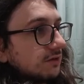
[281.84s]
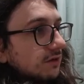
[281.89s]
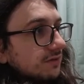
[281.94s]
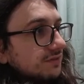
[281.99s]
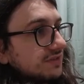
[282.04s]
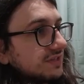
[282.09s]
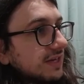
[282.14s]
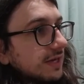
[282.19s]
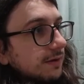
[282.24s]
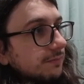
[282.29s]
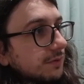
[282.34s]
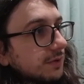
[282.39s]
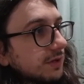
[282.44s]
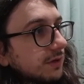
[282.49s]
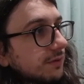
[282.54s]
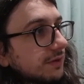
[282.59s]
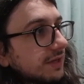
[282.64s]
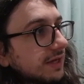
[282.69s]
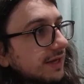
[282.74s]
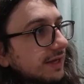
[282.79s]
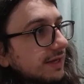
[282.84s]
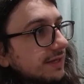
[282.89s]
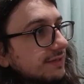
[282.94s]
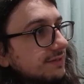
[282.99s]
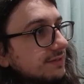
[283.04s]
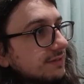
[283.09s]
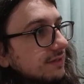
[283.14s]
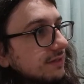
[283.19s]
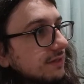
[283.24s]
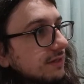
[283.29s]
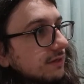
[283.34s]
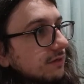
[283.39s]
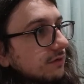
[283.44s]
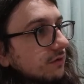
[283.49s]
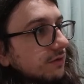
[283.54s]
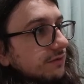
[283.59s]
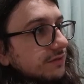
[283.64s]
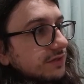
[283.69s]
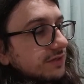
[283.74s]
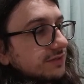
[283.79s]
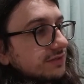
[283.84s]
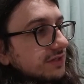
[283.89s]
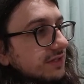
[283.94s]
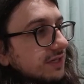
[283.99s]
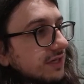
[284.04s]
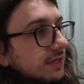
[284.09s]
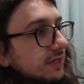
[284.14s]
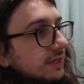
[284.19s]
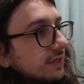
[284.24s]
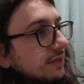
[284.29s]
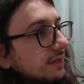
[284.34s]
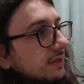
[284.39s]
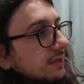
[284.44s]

crontab, we know what that is. Cron.deny,